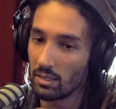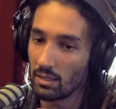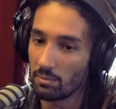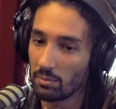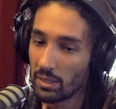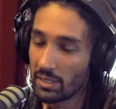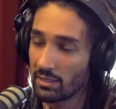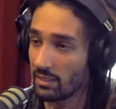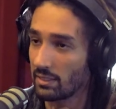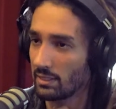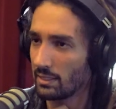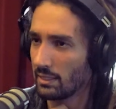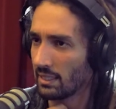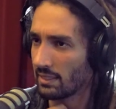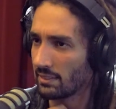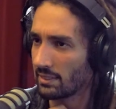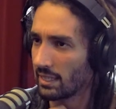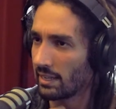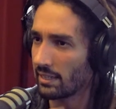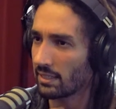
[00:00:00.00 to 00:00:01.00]
basically an
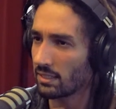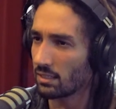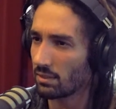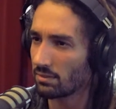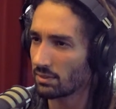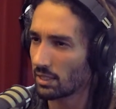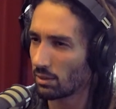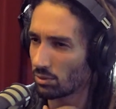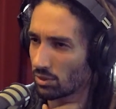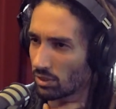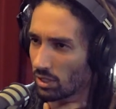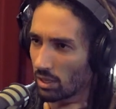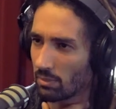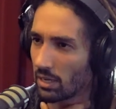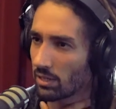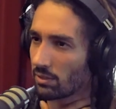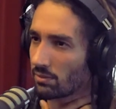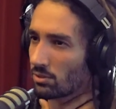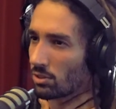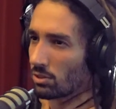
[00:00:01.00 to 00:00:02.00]
anxiety cough that would come
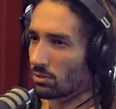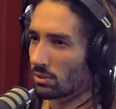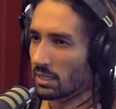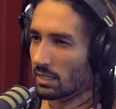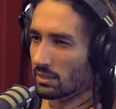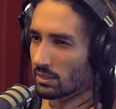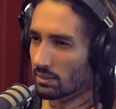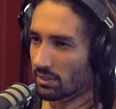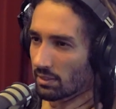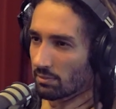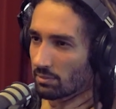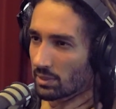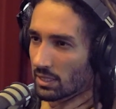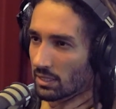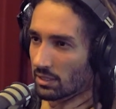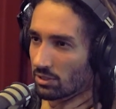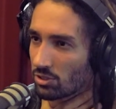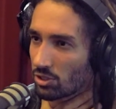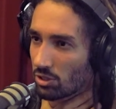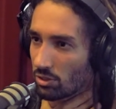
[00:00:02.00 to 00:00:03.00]
out of nowhere as if I'm
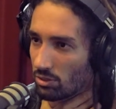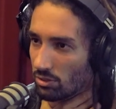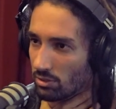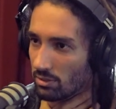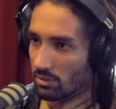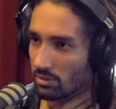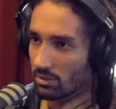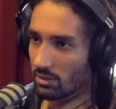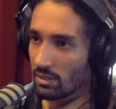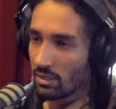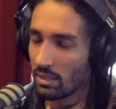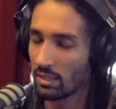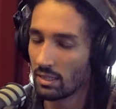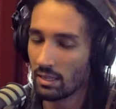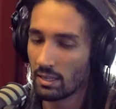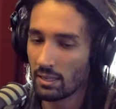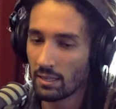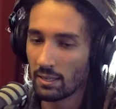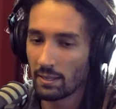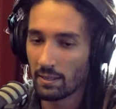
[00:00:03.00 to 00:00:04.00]
being choked.
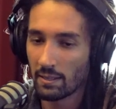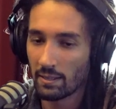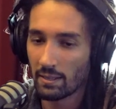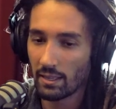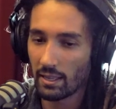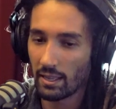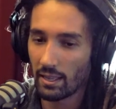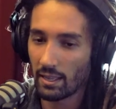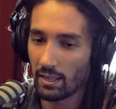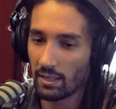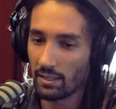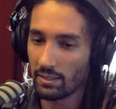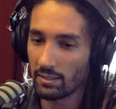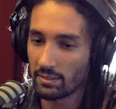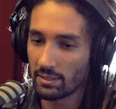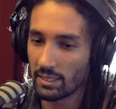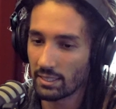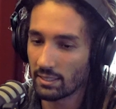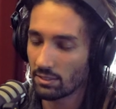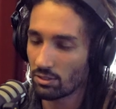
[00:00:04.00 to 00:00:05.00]
And
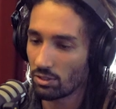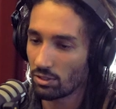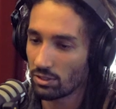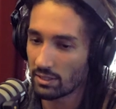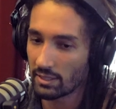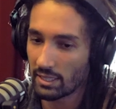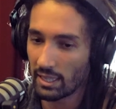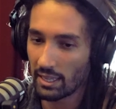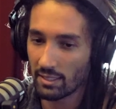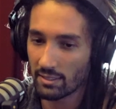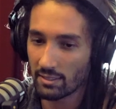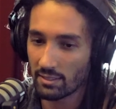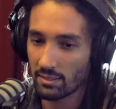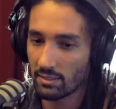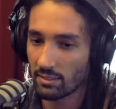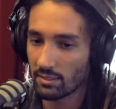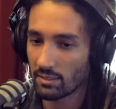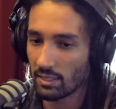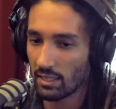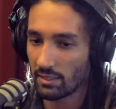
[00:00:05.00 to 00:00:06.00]
they did all the
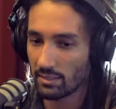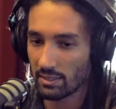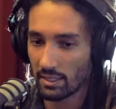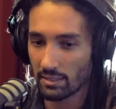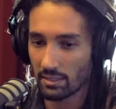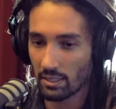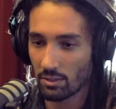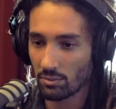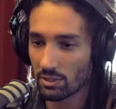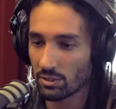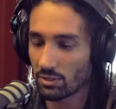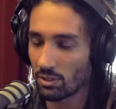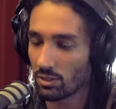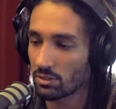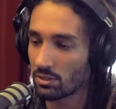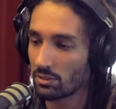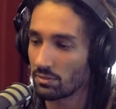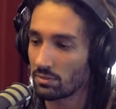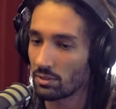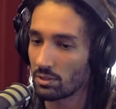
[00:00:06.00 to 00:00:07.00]
tests. I sat down with the
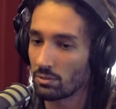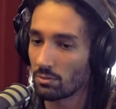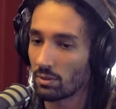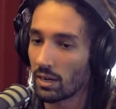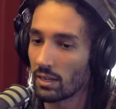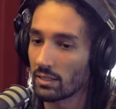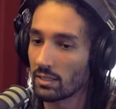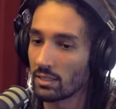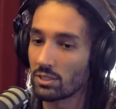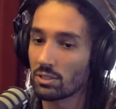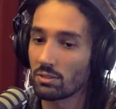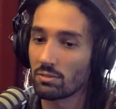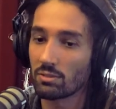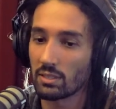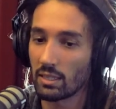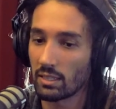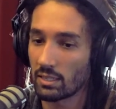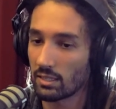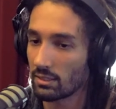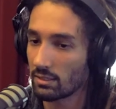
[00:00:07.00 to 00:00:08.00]
doctor for a while, and she was
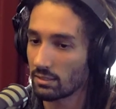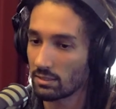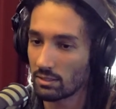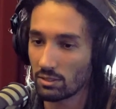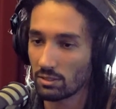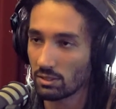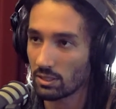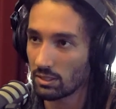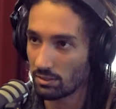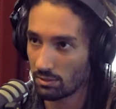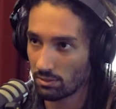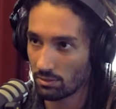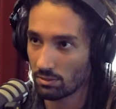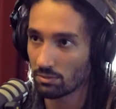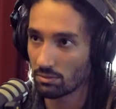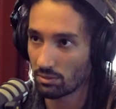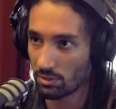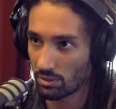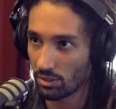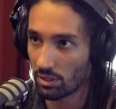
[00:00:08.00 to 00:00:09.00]
like, you need to
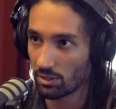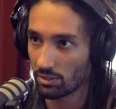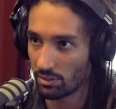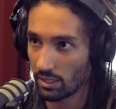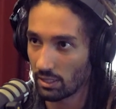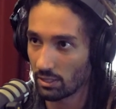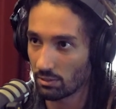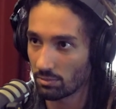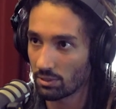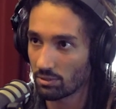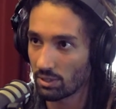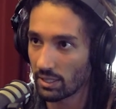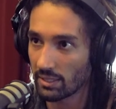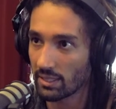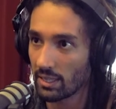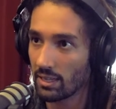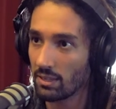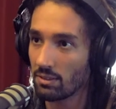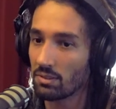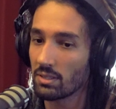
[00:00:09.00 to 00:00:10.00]
start therapy right
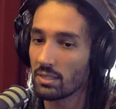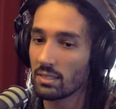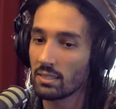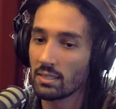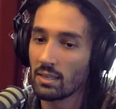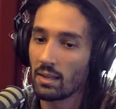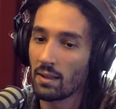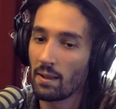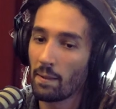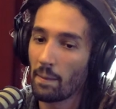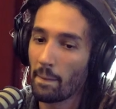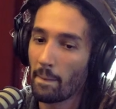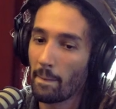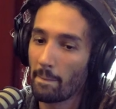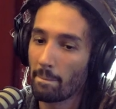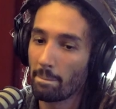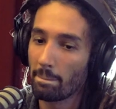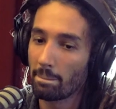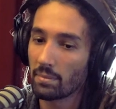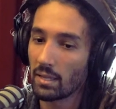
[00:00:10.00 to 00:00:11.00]
now.
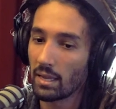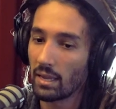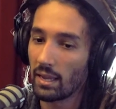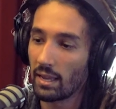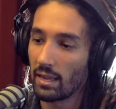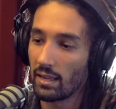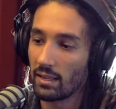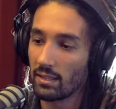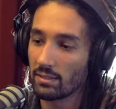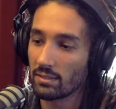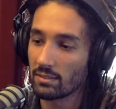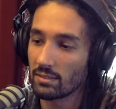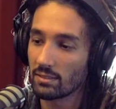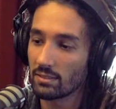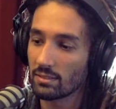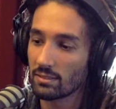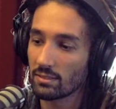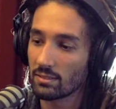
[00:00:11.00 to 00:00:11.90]
And